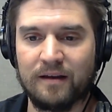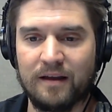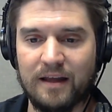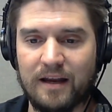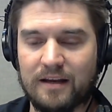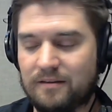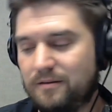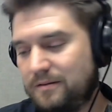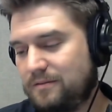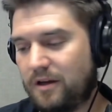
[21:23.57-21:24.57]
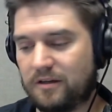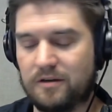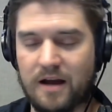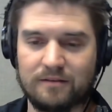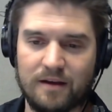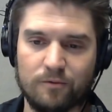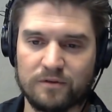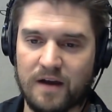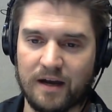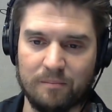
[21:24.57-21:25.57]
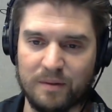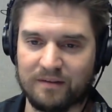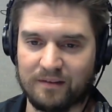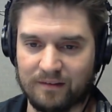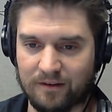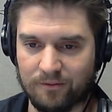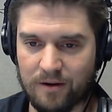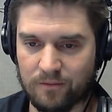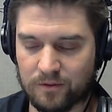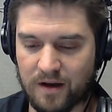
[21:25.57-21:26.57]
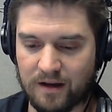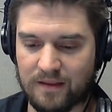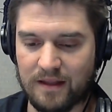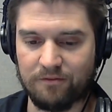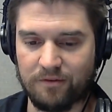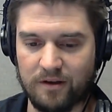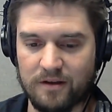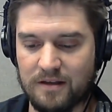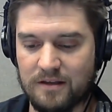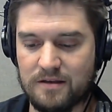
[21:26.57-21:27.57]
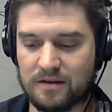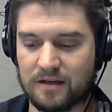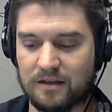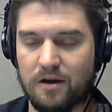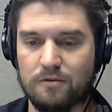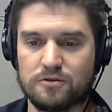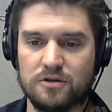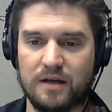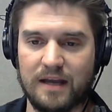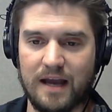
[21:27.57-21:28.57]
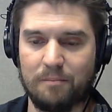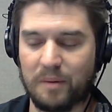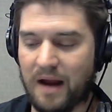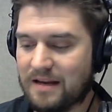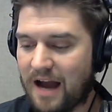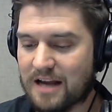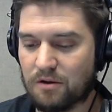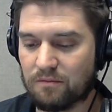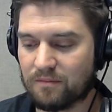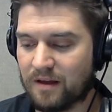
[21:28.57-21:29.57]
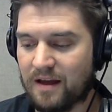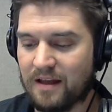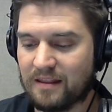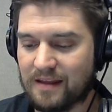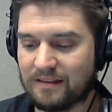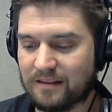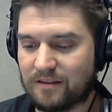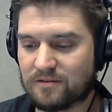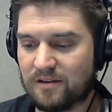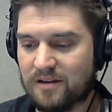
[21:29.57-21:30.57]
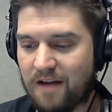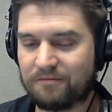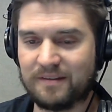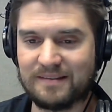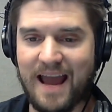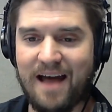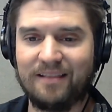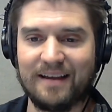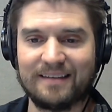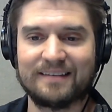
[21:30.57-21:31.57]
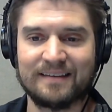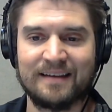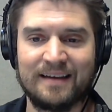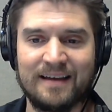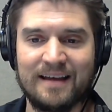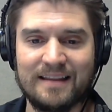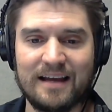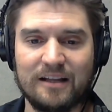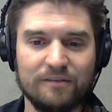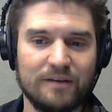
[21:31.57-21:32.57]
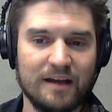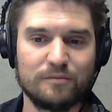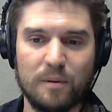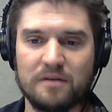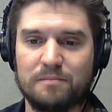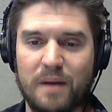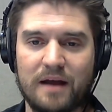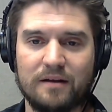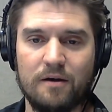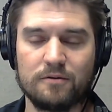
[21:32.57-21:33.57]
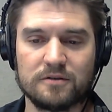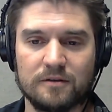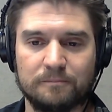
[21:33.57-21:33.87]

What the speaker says: And look, we're talking business here, right? We're talking the NFL. You either can coach or you can't. But I don't think that there's enough to tell us that Kliff Kingsbury is a bad coach.